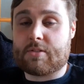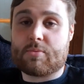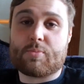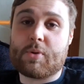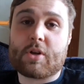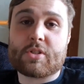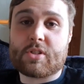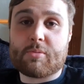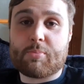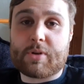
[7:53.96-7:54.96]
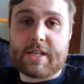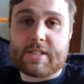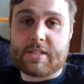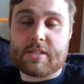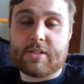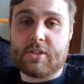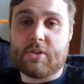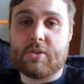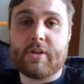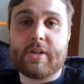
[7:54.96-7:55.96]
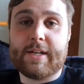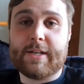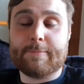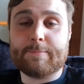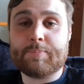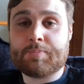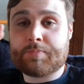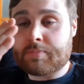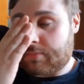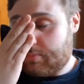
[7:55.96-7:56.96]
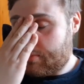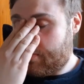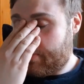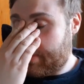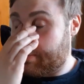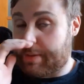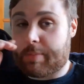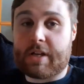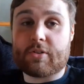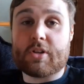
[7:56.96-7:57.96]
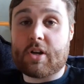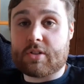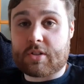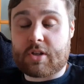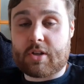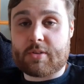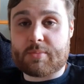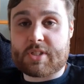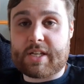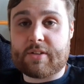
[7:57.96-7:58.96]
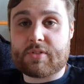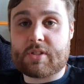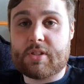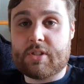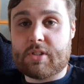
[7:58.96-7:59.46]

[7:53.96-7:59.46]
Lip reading: Just because of the price, you know, people aren't going to undercut themselves.